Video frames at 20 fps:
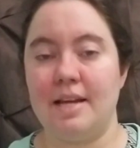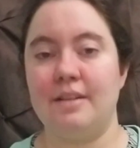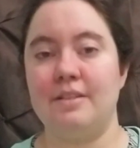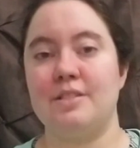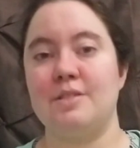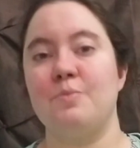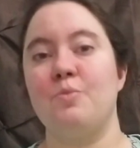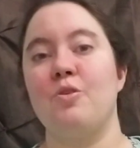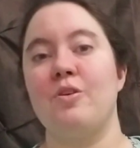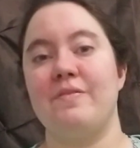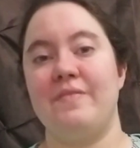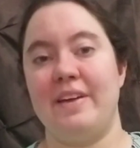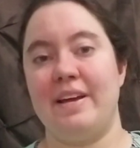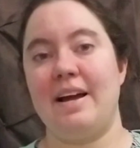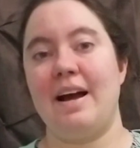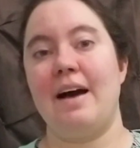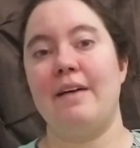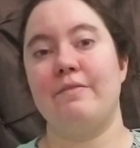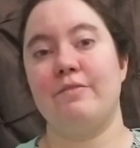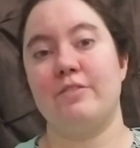and it's more of a
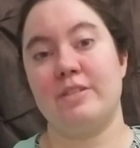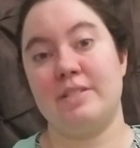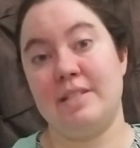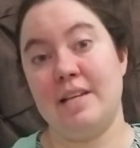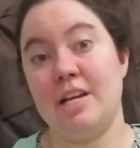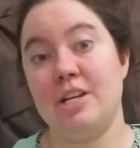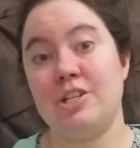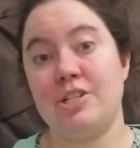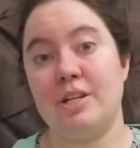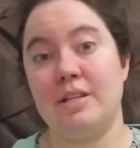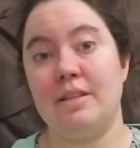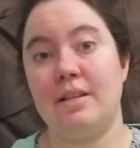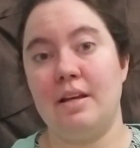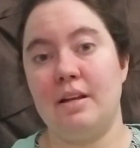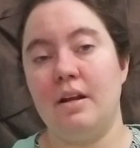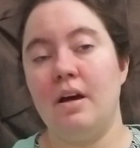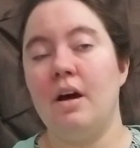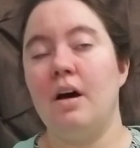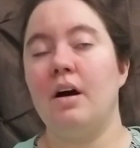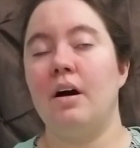conversation
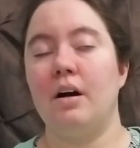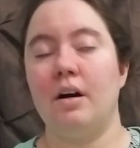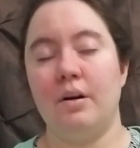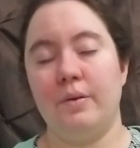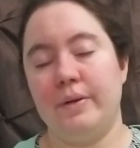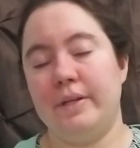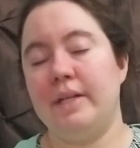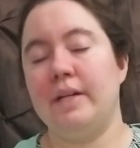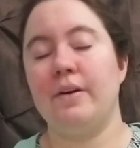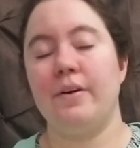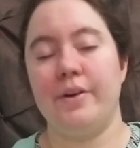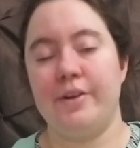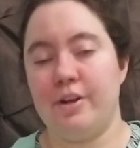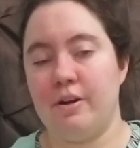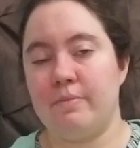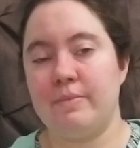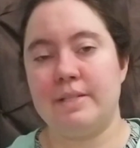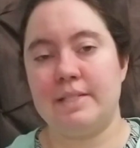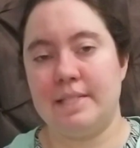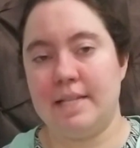than, oh, here are
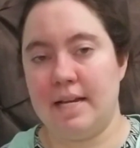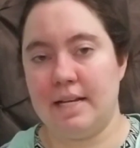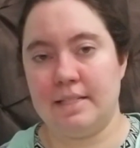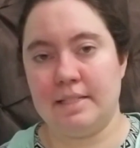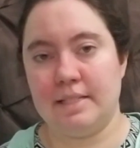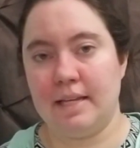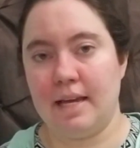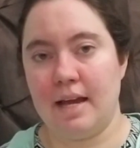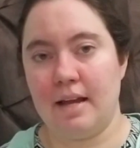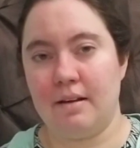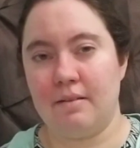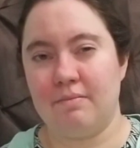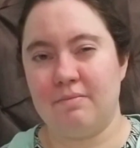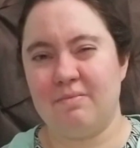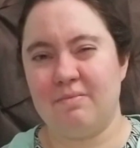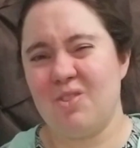your mistakes again.